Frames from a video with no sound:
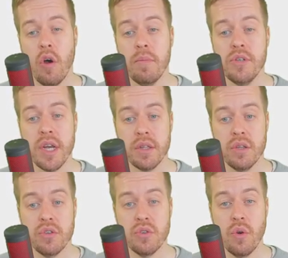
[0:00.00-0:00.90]

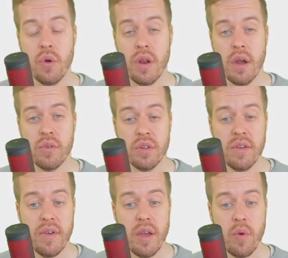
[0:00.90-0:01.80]
object stored under
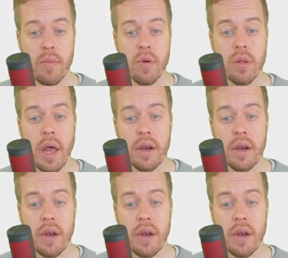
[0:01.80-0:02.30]
the variable